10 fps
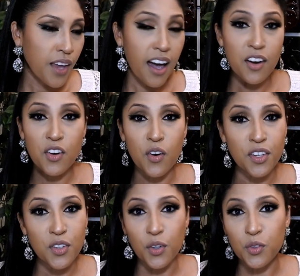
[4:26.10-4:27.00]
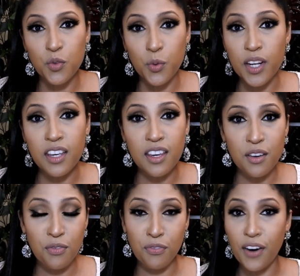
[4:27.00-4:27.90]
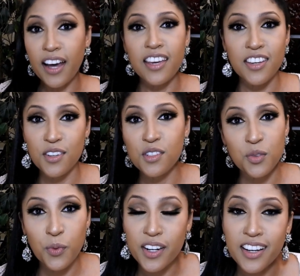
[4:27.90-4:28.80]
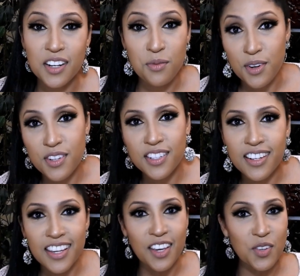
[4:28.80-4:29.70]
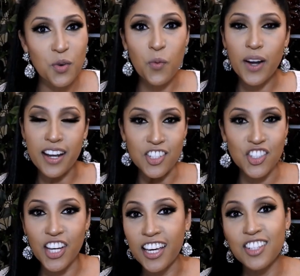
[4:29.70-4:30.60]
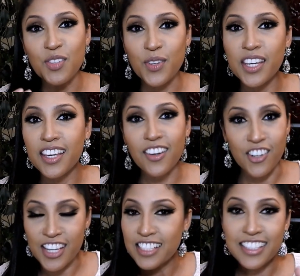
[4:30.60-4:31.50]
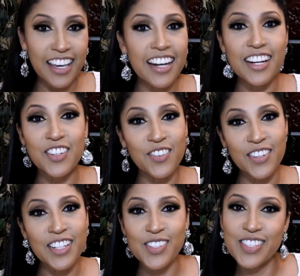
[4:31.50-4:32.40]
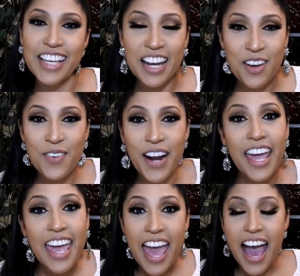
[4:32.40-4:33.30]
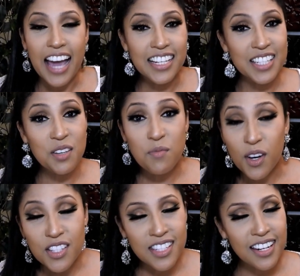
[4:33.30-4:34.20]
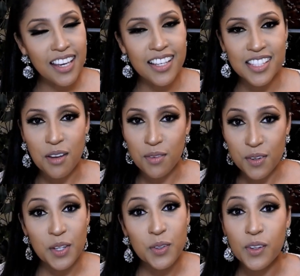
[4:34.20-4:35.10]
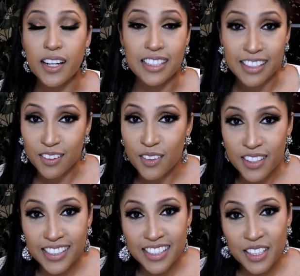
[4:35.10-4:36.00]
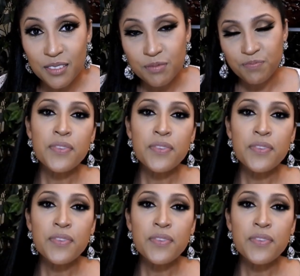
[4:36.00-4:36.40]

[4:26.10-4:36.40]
I don't know, if you're 25 years wedding anniversary and you want a chain ring or just get a new ring to celebrate, I think Moissanite is a very good alternative.